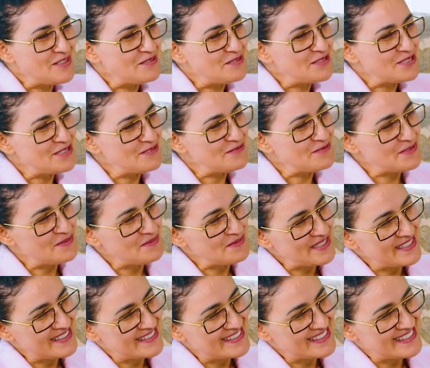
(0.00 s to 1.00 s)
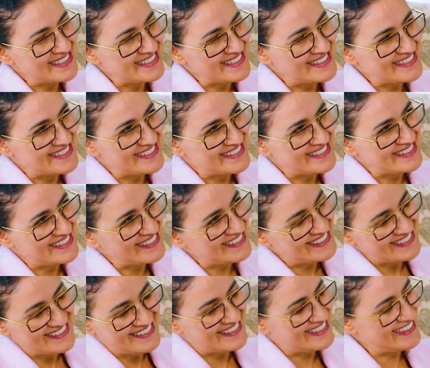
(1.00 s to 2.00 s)
ocean for me is
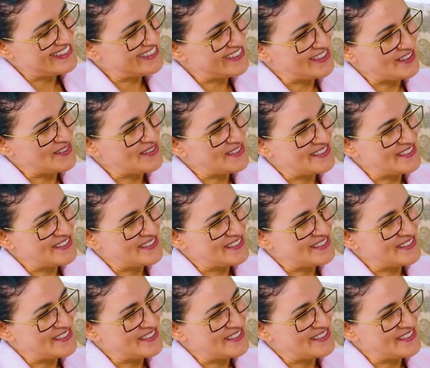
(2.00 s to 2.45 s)
no.